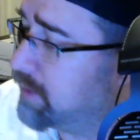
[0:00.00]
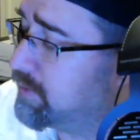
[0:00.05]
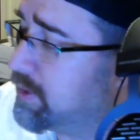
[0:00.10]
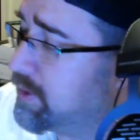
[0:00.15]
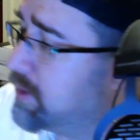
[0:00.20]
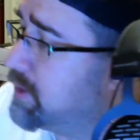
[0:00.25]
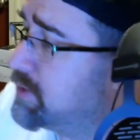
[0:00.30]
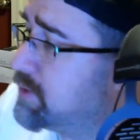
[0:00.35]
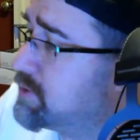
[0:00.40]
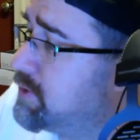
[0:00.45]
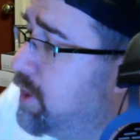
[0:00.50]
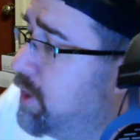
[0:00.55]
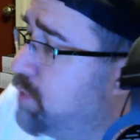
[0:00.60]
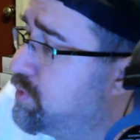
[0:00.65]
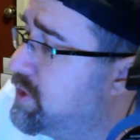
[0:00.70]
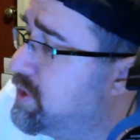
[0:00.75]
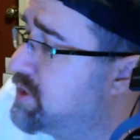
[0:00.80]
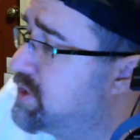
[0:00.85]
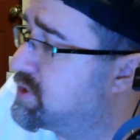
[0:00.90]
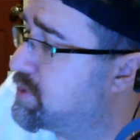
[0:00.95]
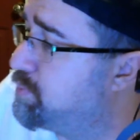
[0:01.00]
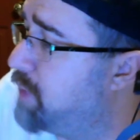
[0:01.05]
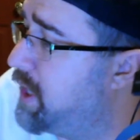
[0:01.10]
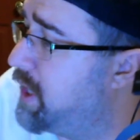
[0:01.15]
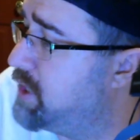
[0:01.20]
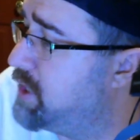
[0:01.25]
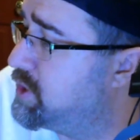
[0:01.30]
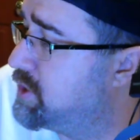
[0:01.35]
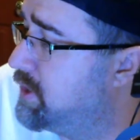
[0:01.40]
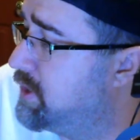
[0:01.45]
There is no
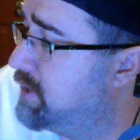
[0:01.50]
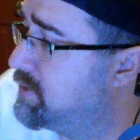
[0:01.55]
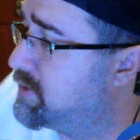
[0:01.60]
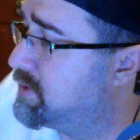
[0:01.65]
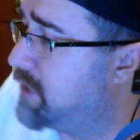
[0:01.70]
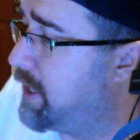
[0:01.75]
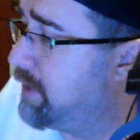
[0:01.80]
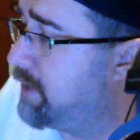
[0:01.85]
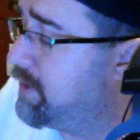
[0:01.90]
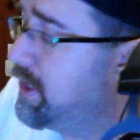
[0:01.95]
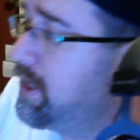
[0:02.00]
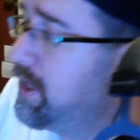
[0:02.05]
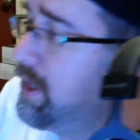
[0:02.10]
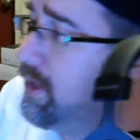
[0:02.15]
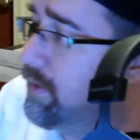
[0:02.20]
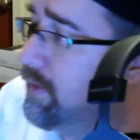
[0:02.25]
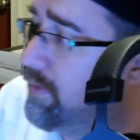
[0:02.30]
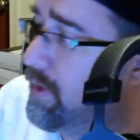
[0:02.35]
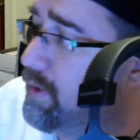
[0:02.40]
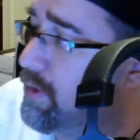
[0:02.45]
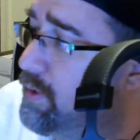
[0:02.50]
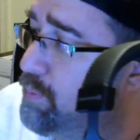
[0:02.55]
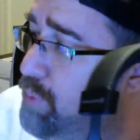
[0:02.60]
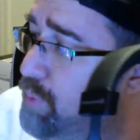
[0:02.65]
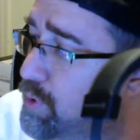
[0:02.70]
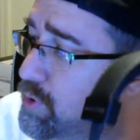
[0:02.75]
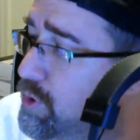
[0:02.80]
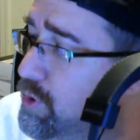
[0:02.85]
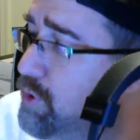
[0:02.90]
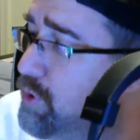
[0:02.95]
dissipation in sound. The
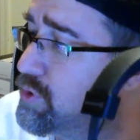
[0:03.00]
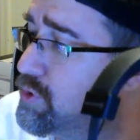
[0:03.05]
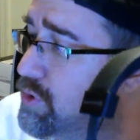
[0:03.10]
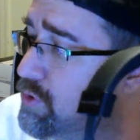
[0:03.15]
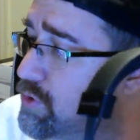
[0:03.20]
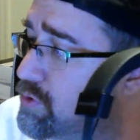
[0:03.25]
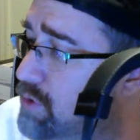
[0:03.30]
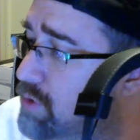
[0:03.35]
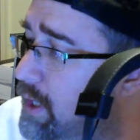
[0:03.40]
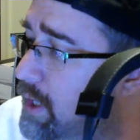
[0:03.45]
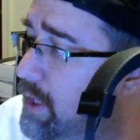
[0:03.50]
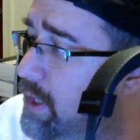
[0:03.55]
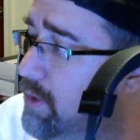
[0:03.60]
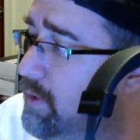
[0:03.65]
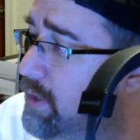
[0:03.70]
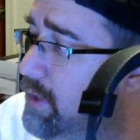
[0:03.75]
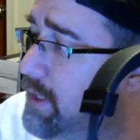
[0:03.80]
producers literally